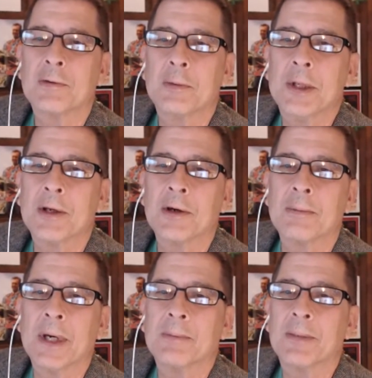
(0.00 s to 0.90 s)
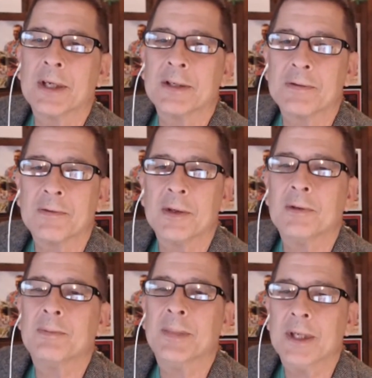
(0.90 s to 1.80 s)
We'll be there in Mount Pleasant.
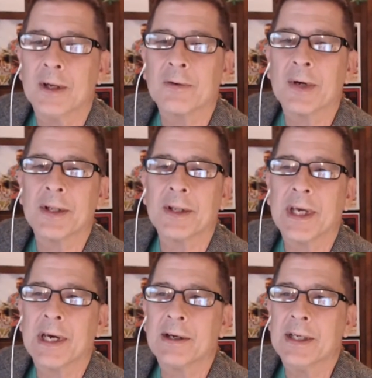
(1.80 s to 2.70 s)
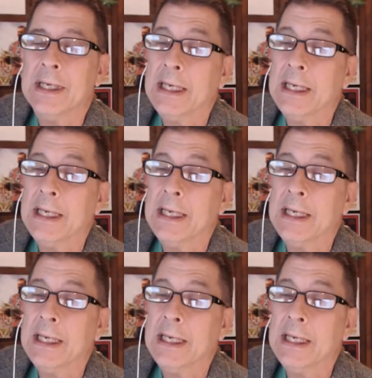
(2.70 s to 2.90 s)
We'll be all around the county.